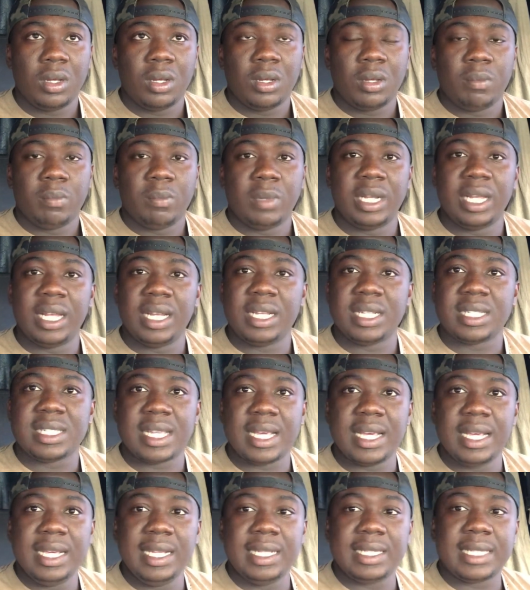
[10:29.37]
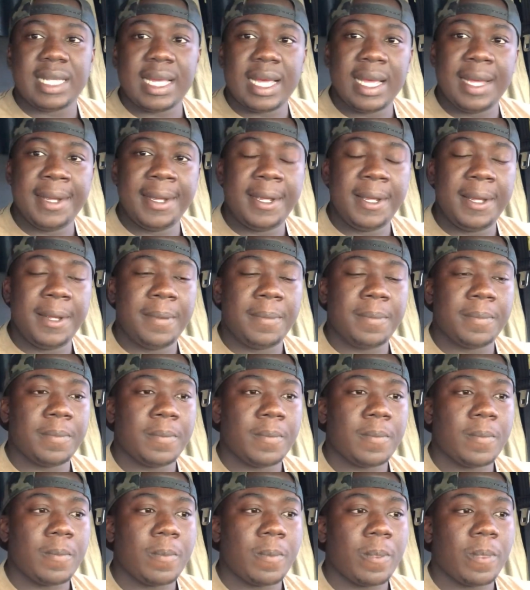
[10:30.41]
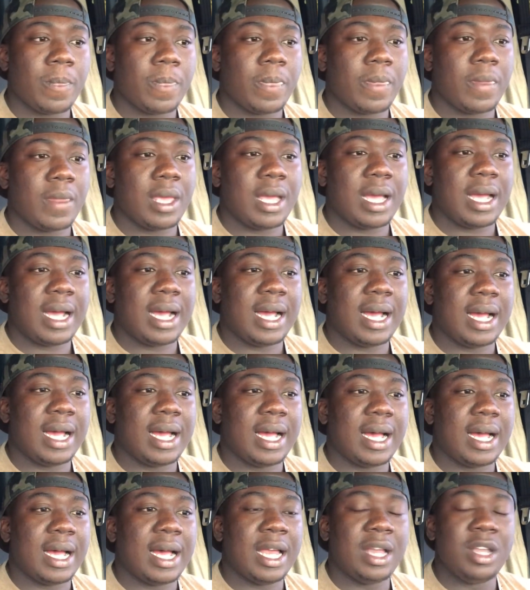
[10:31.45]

but at the same time, I